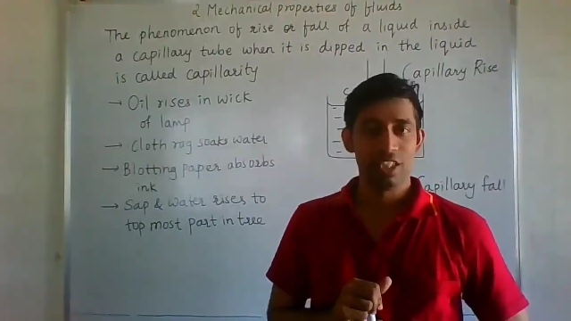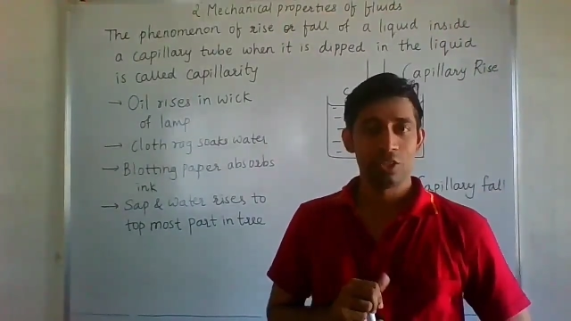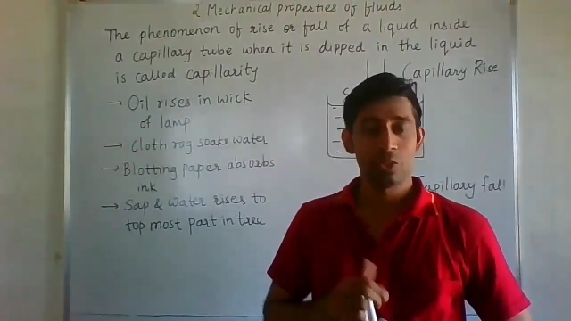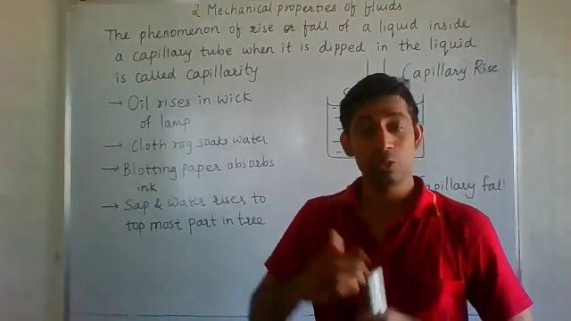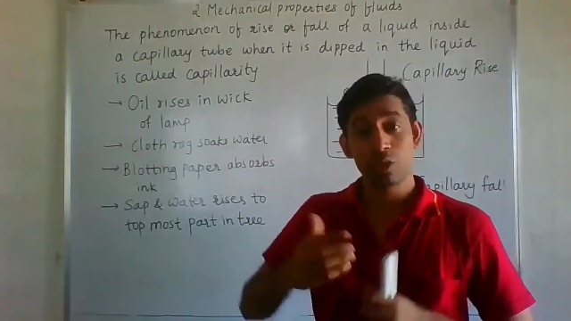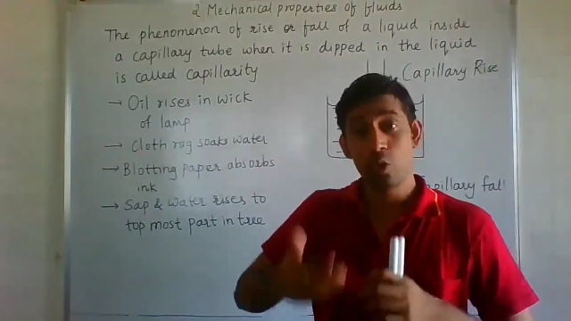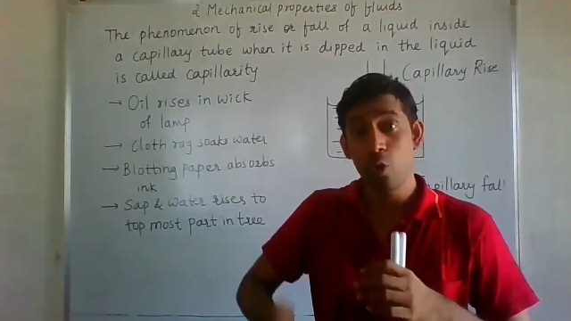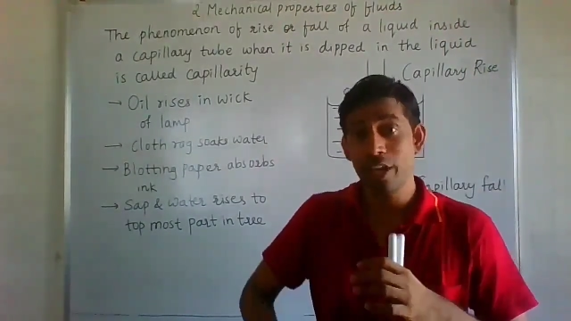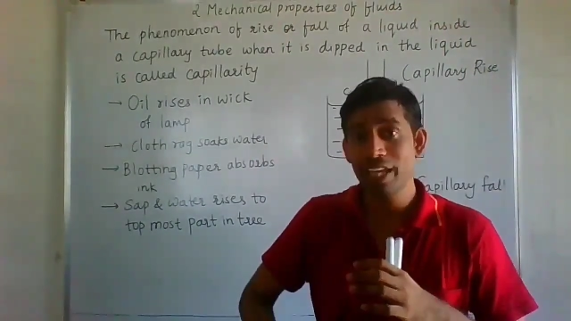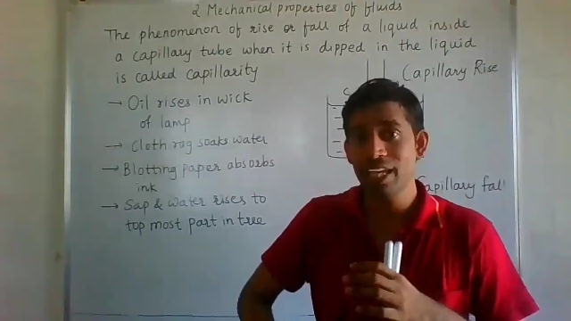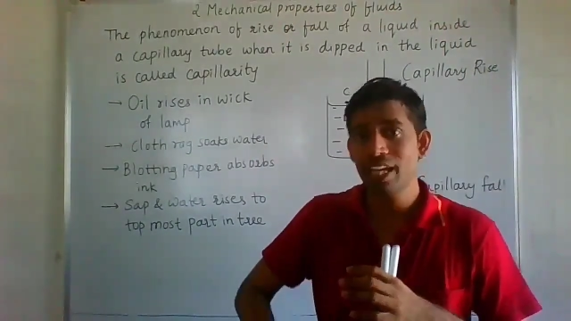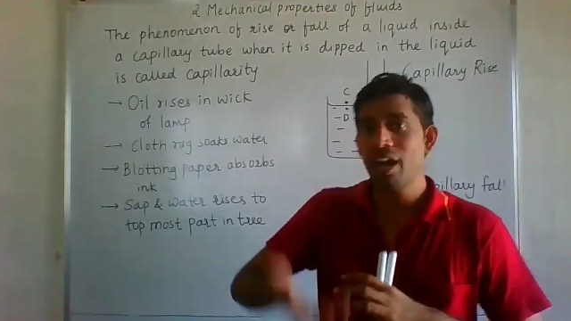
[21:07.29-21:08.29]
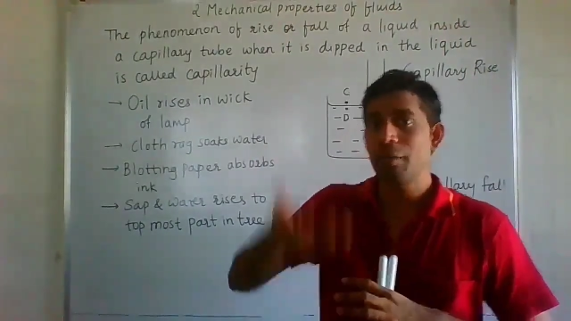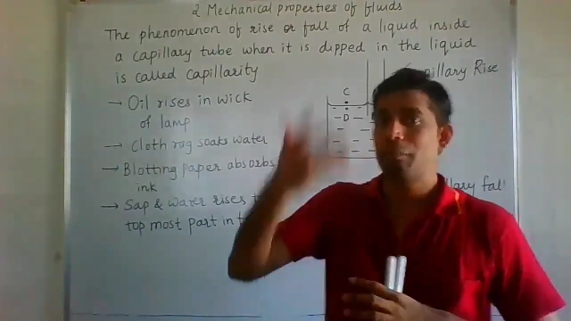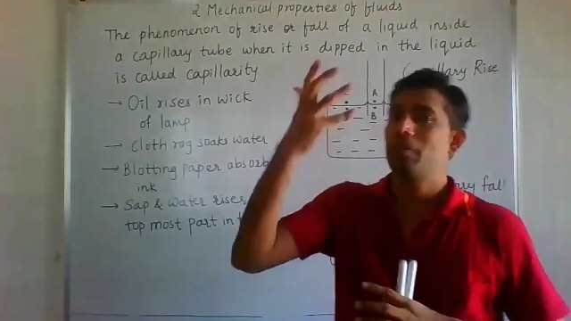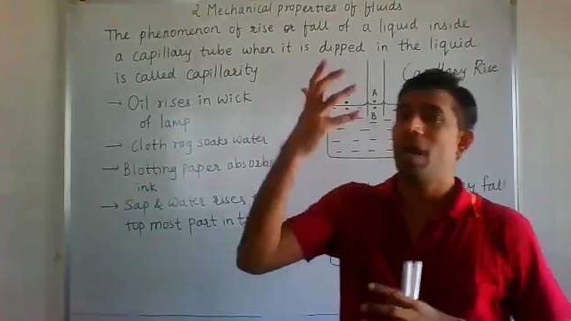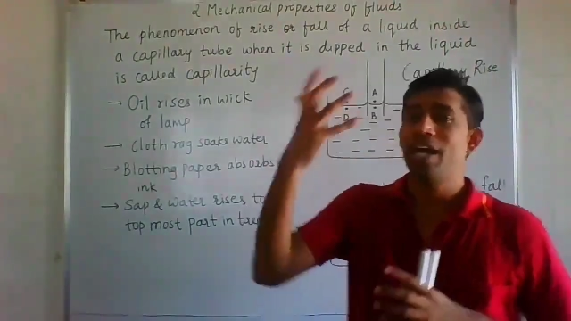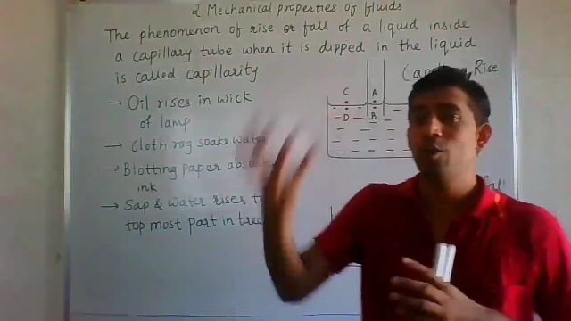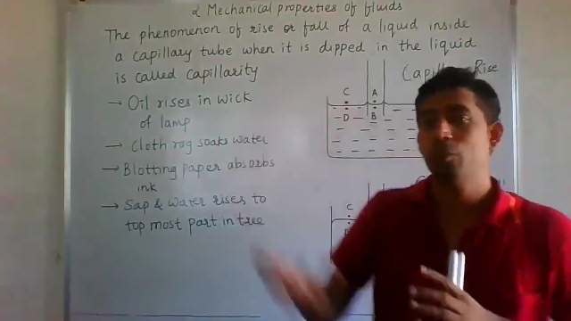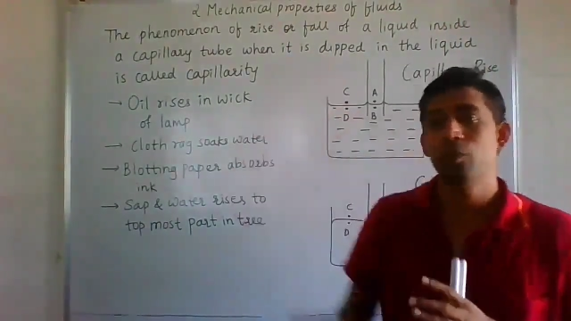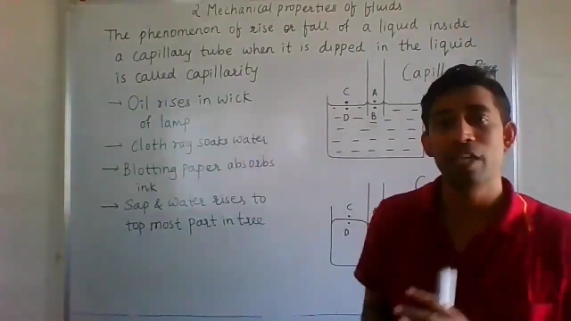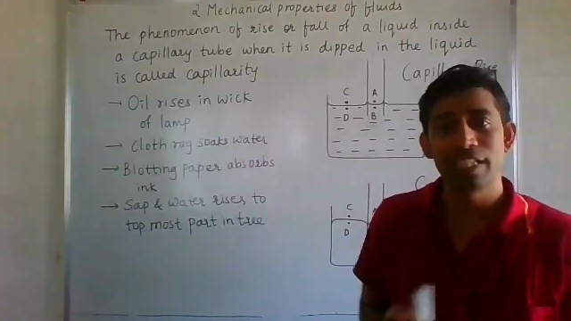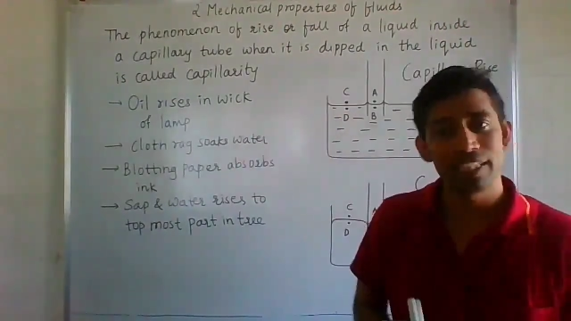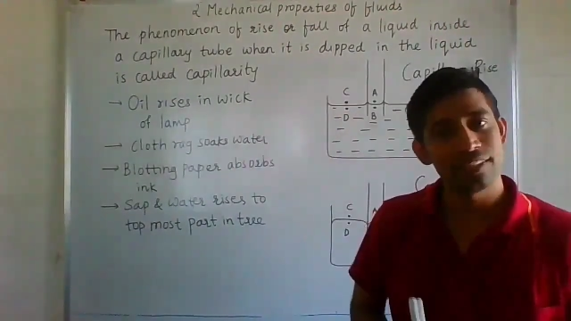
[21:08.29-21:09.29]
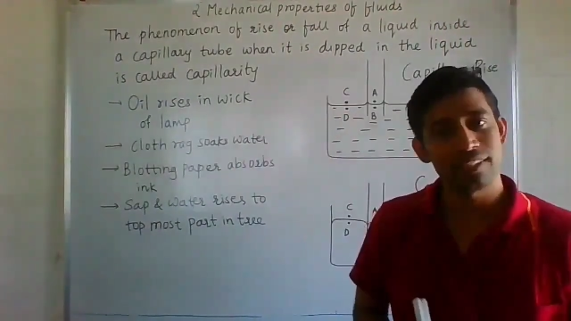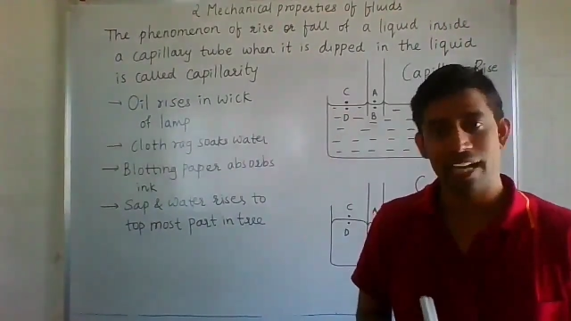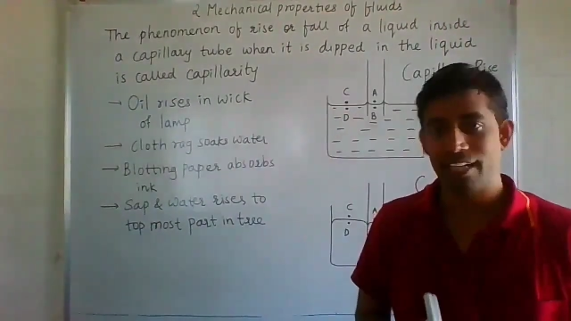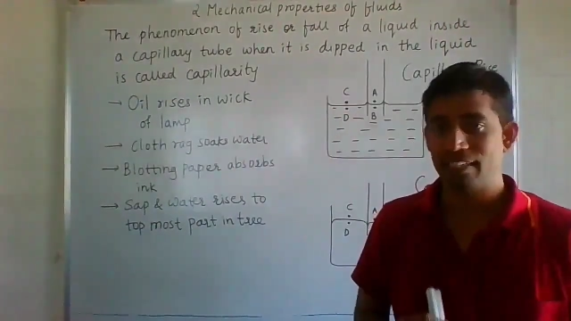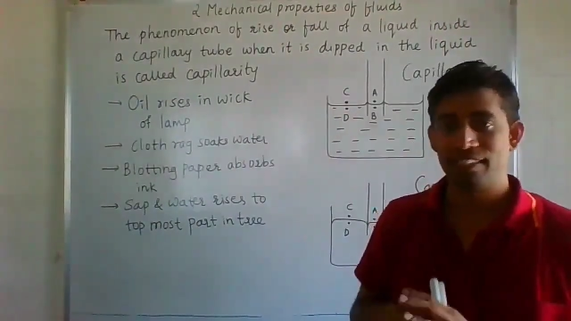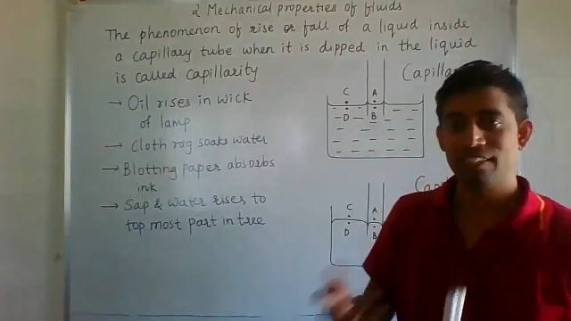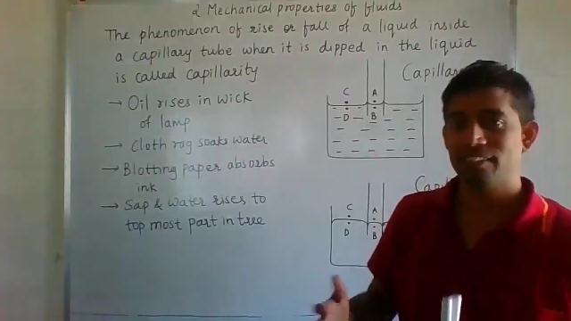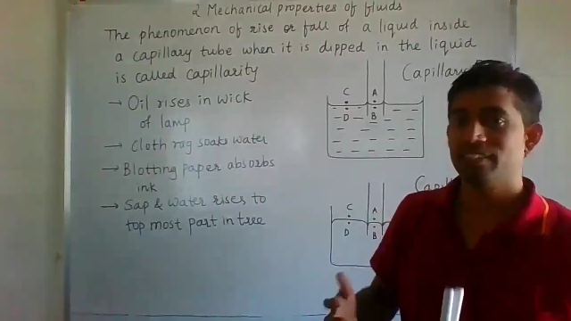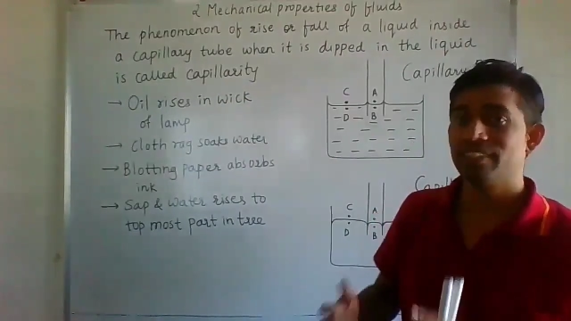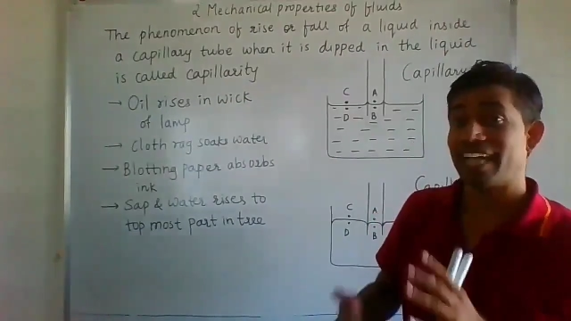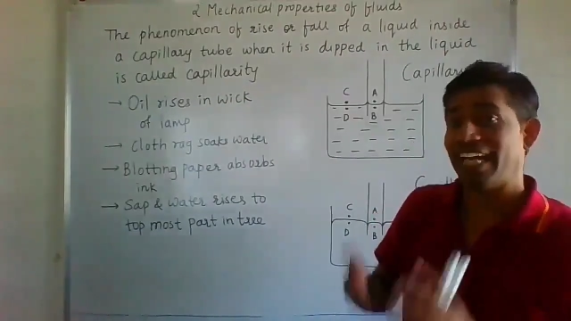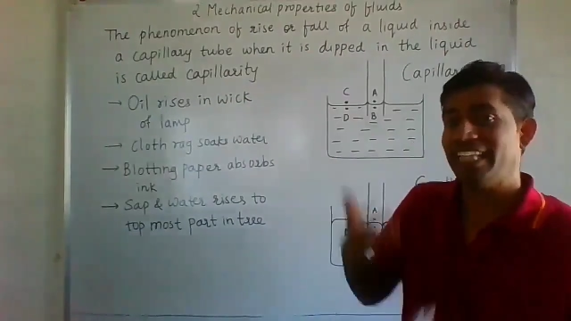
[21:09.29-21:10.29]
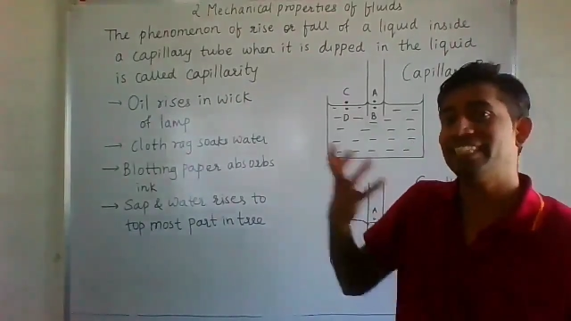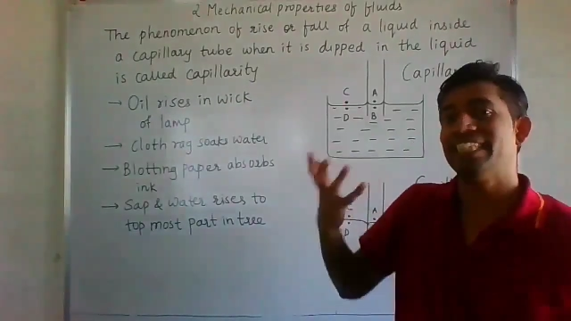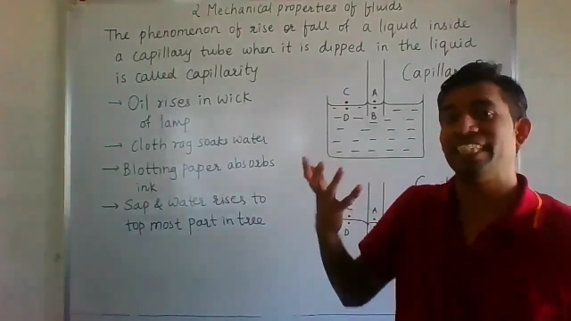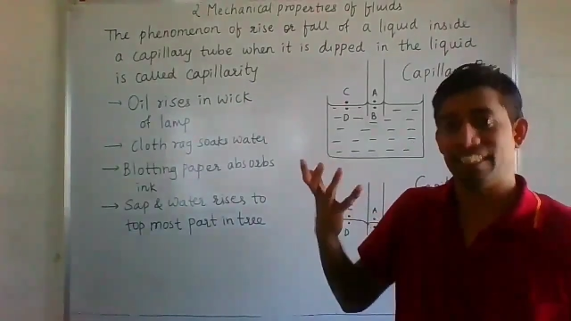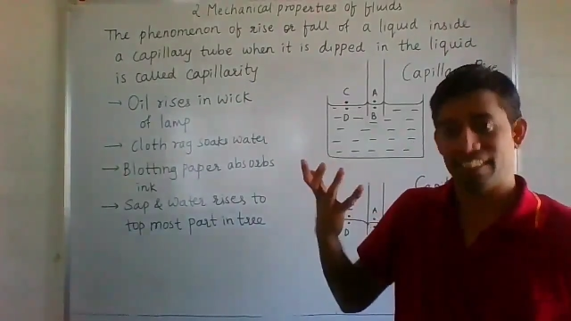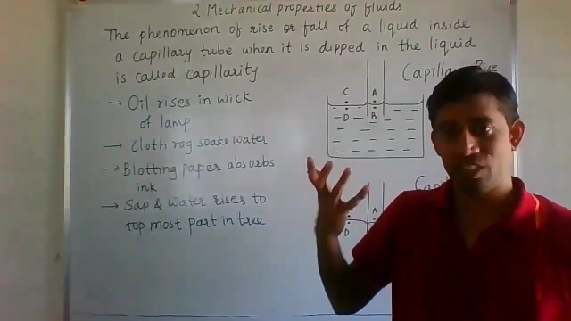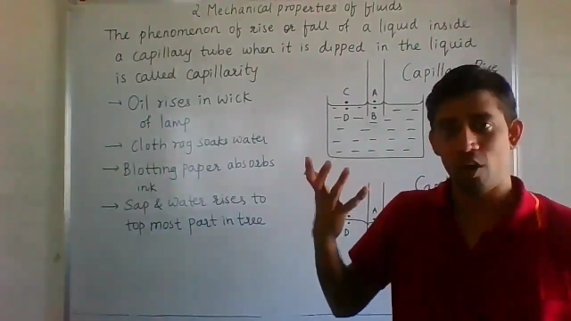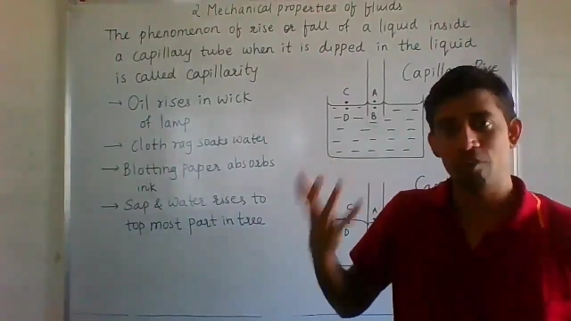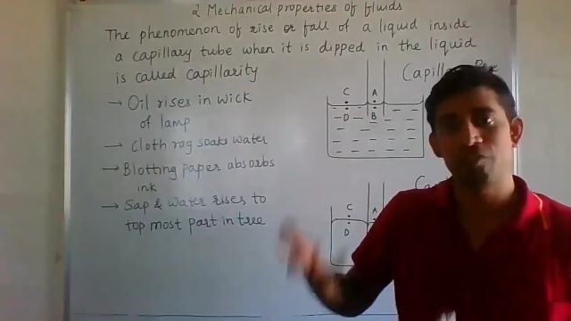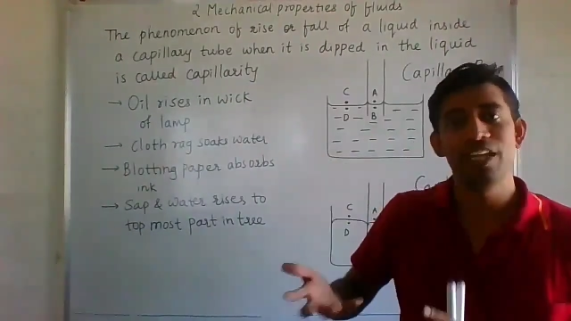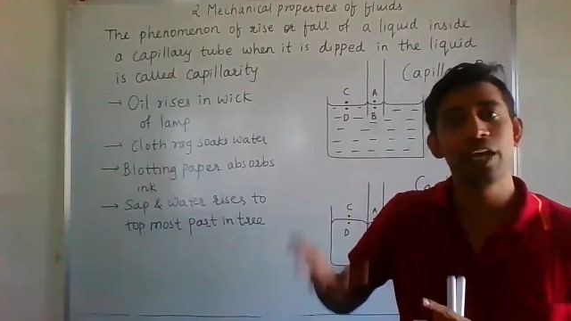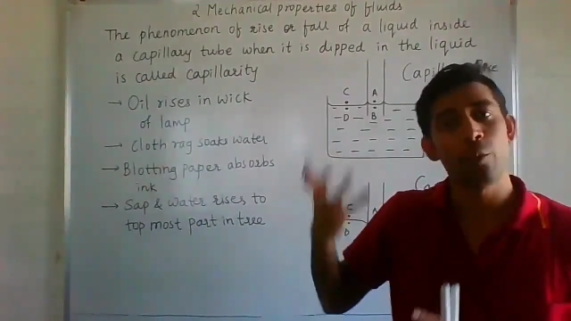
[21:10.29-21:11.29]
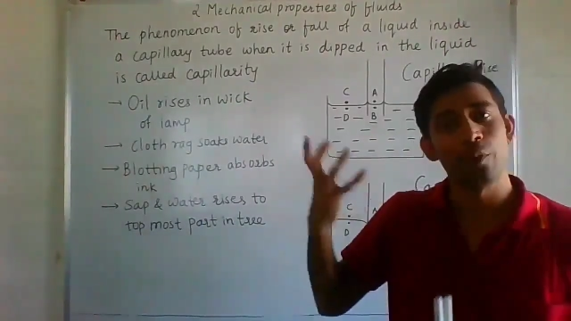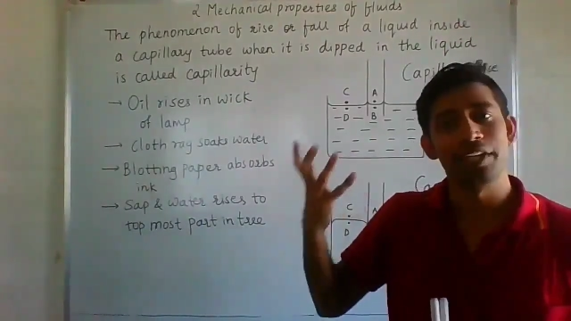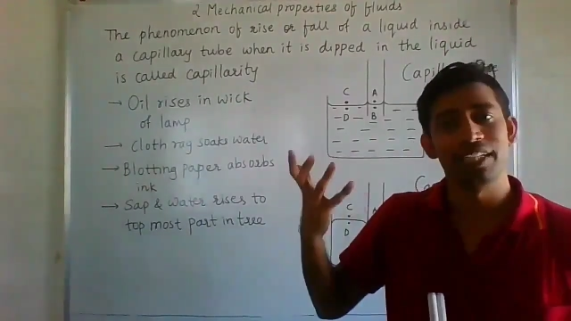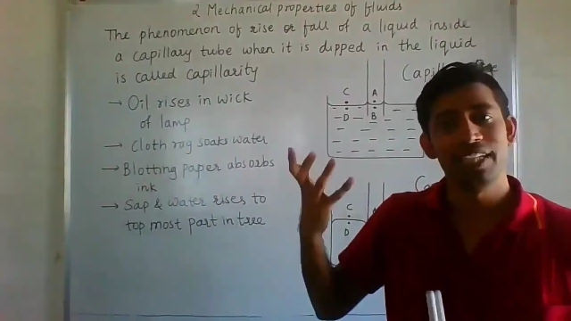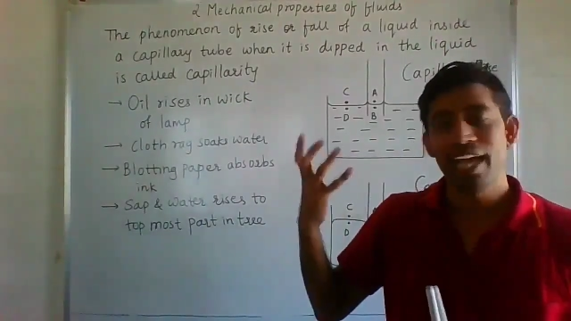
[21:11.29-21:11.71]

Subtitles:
So going up, I hope you understand, this is rising of liquid,